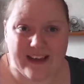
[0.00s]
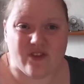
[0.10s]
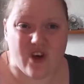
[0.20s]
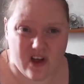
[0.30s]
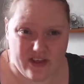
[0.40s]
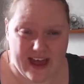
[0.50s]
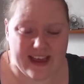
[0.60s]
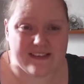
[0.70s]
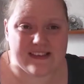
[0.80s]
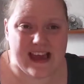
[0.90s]
I've got
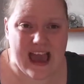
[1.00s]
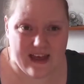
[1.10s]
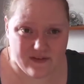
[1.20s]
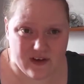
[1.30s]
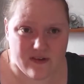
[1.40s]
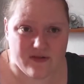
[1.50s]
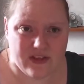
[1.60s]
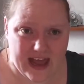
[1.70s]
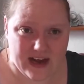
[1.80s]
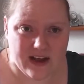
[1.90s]
that. It's the effort of
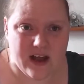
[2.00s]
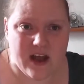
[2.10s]
then